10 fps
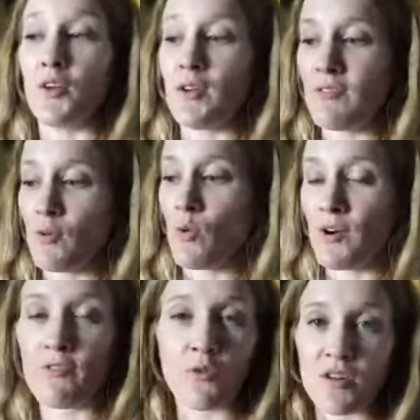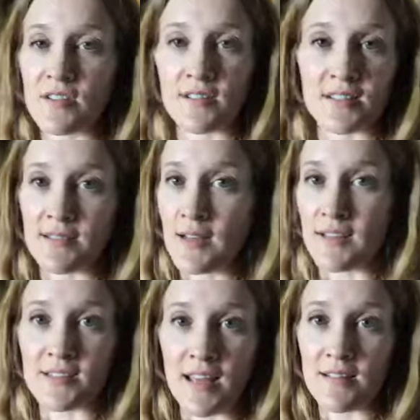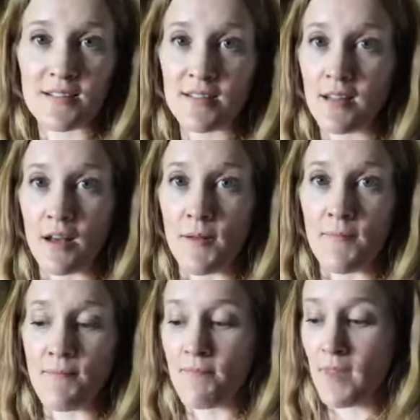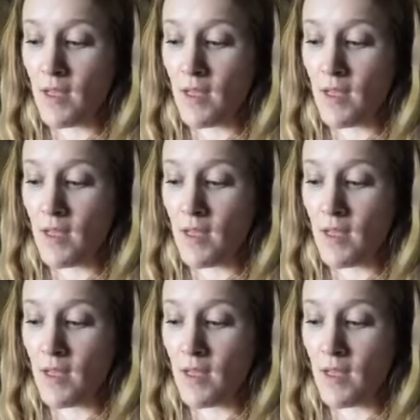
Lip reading: You never want to force a scent on